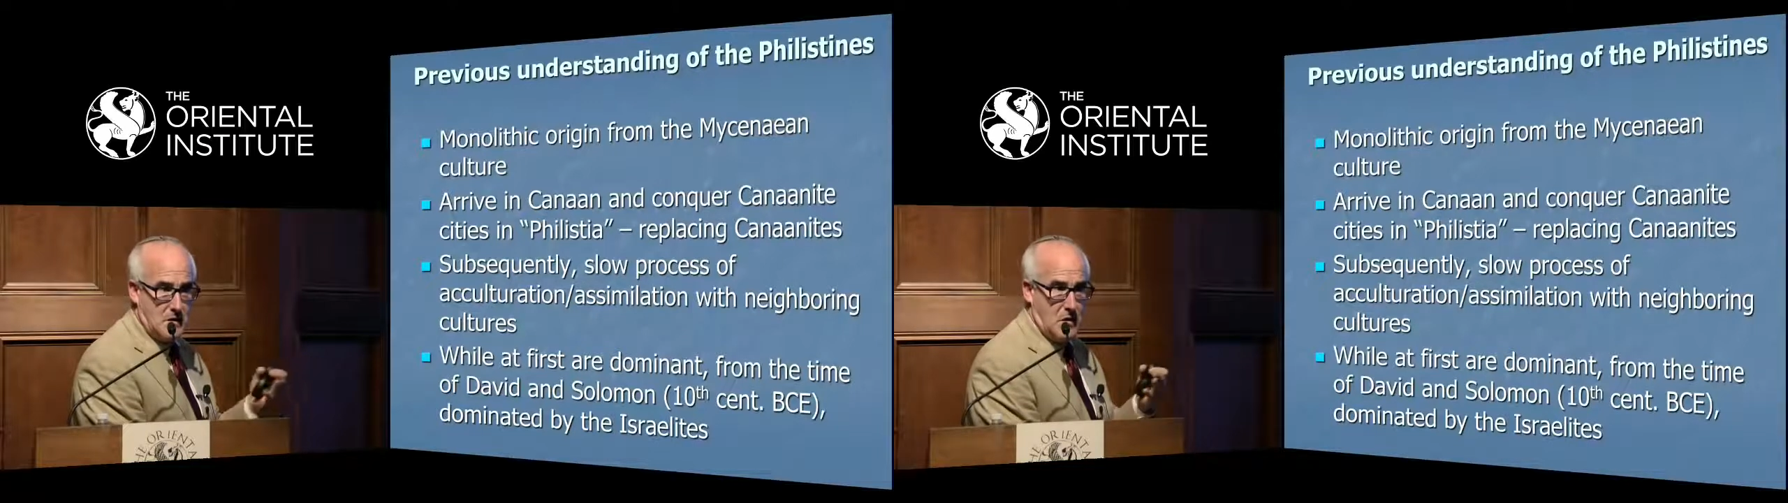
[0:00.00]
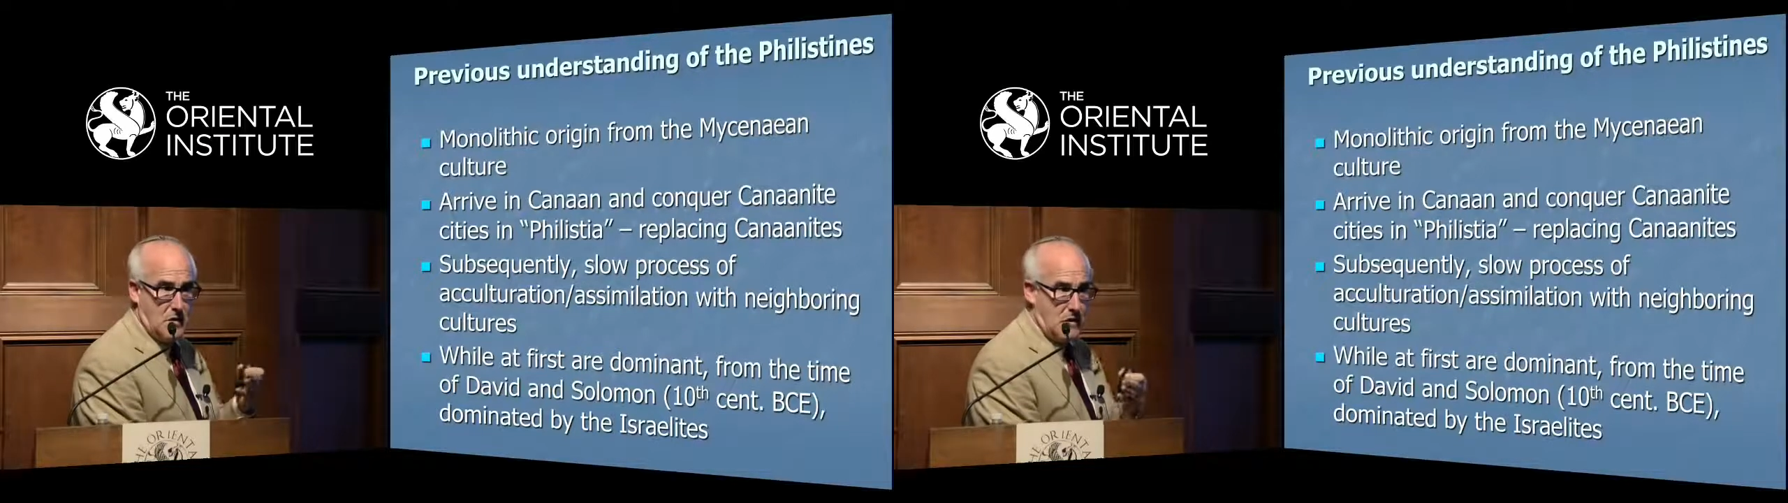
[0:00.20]

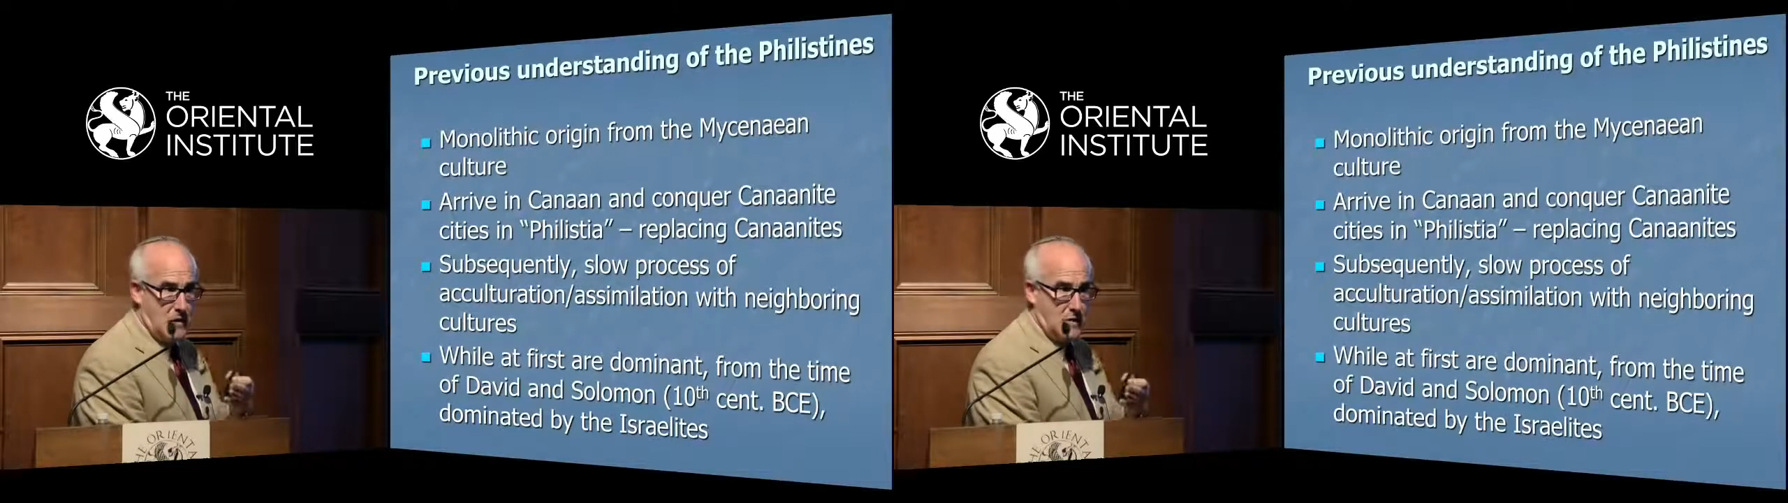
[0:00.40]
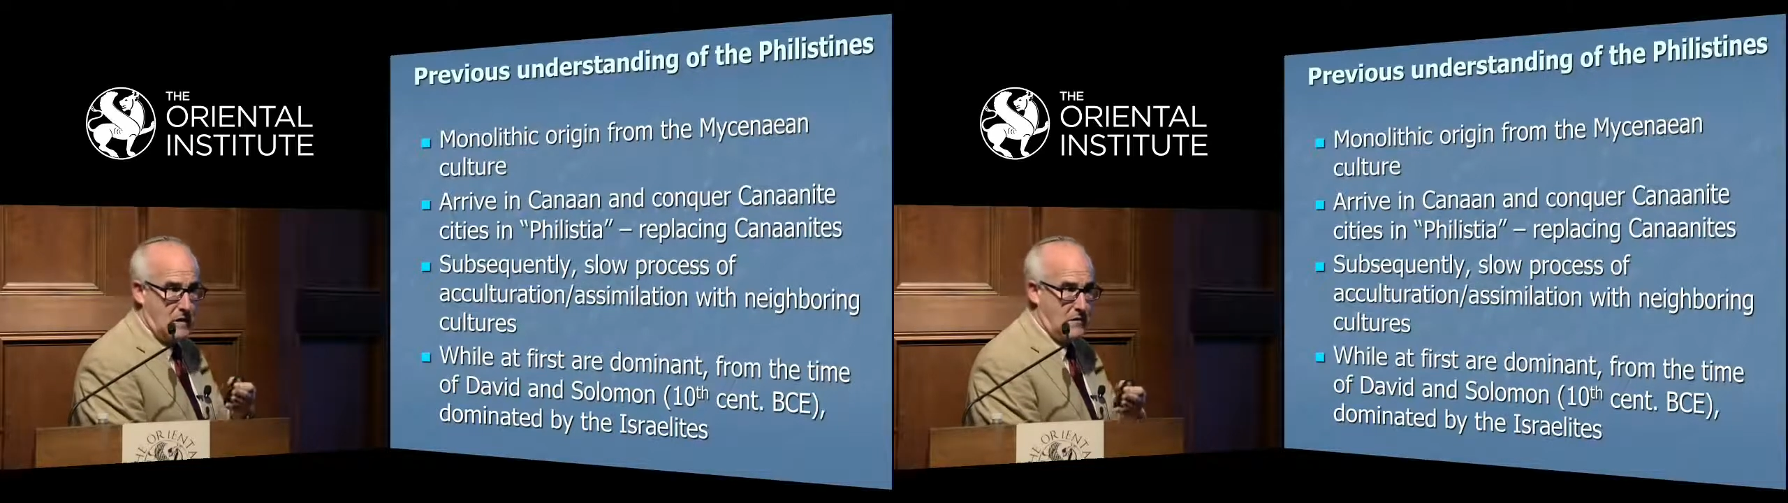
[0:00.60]

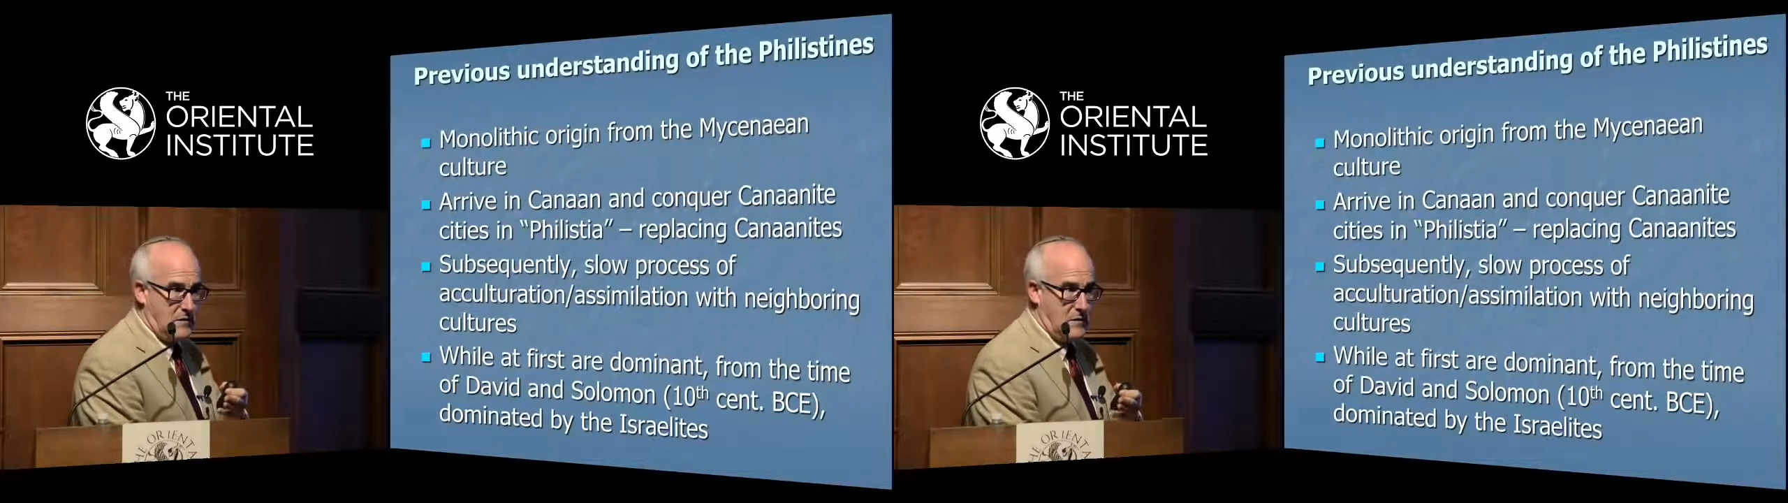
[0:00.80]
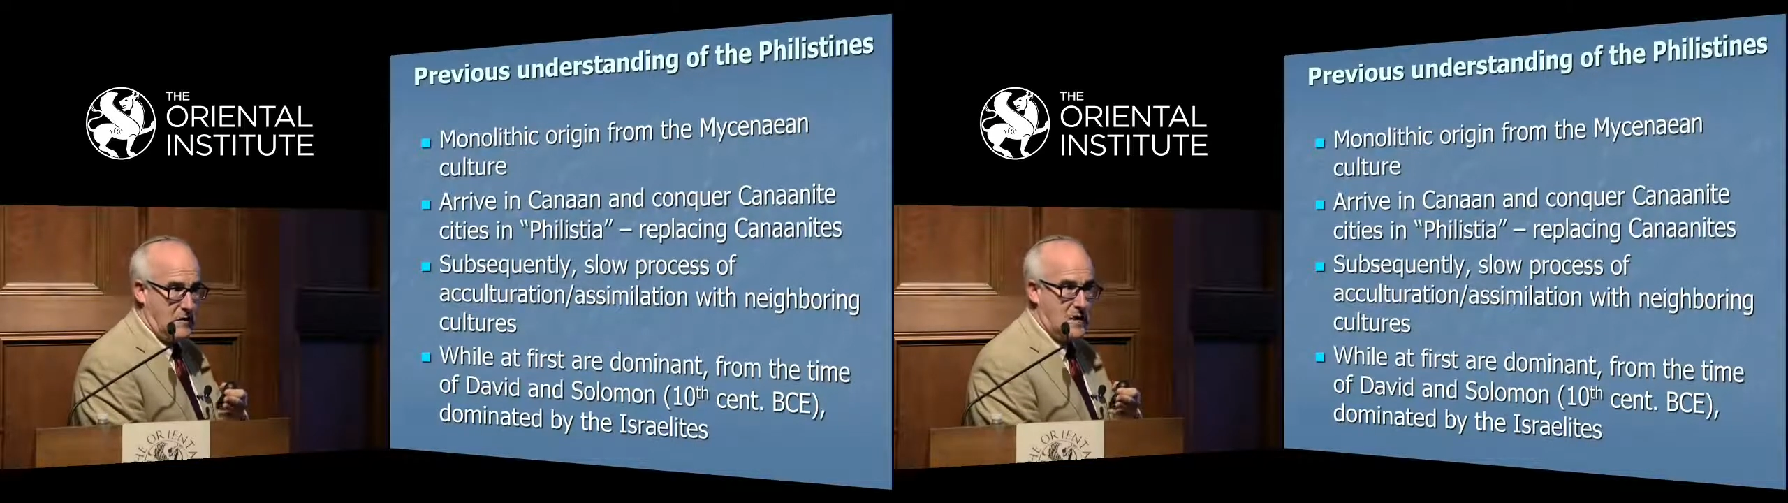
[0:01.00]

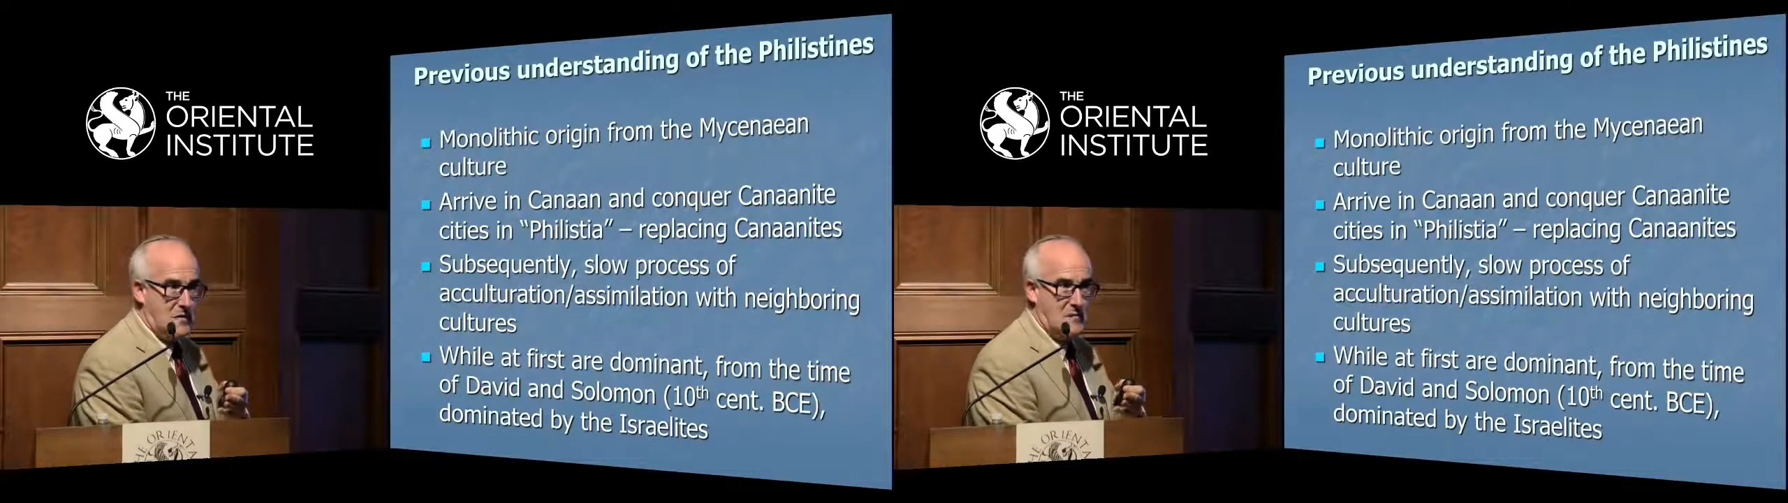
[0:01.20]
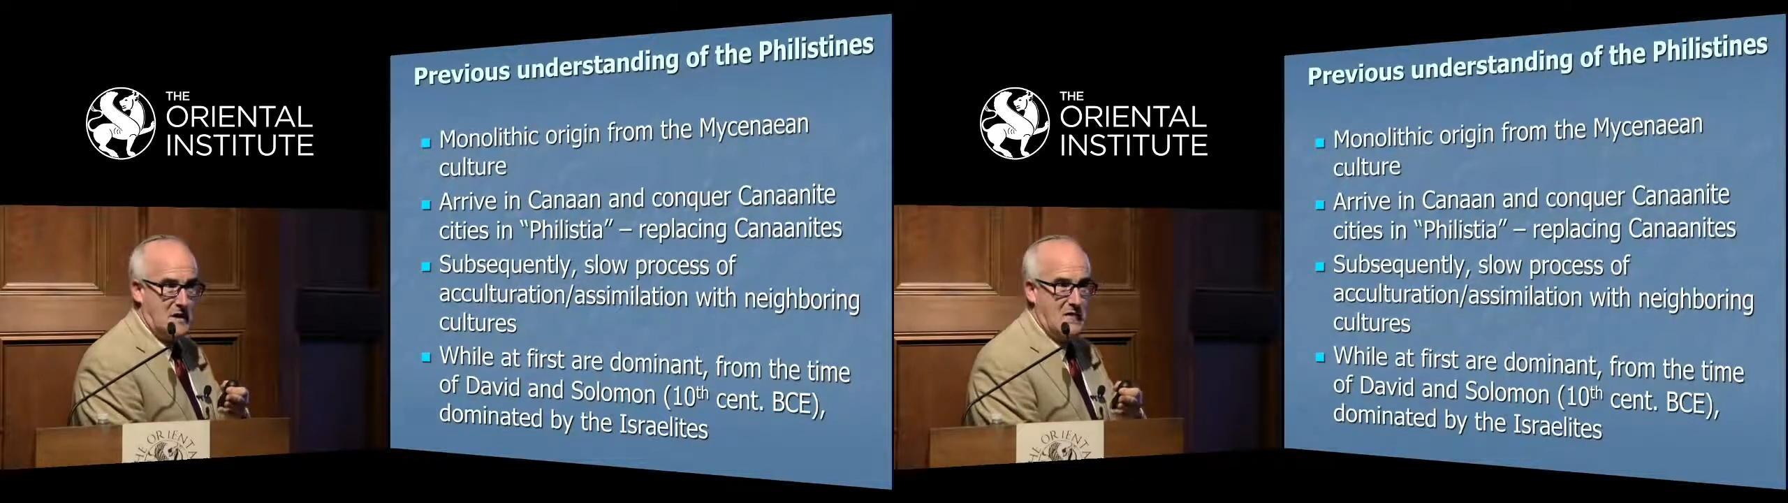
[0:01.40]
They've become